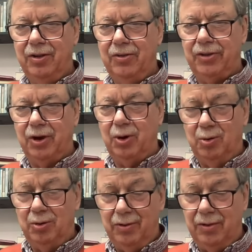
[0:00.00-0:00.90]
So,
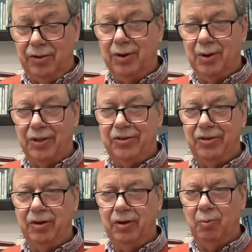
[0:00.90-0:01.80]
you know, this
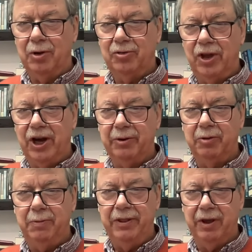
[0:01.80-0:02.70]
is most of the
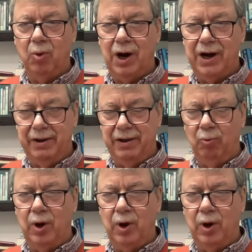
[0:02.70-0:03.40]
arguments mean that why